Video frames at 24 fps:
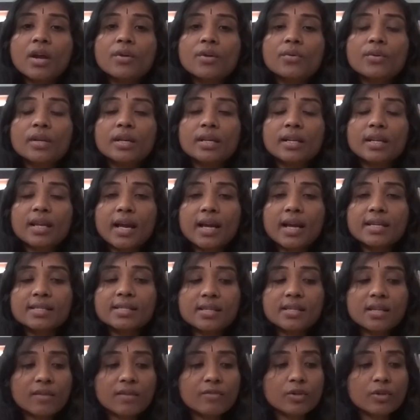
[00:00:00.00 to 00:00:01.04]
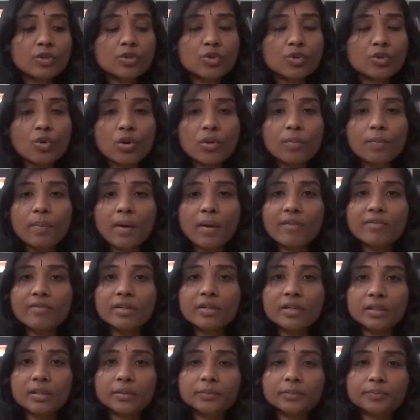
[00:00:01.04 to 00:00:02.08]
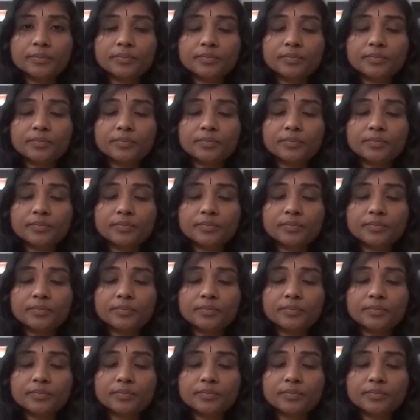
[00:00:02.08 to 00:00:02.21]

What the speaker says: realizing our soul power.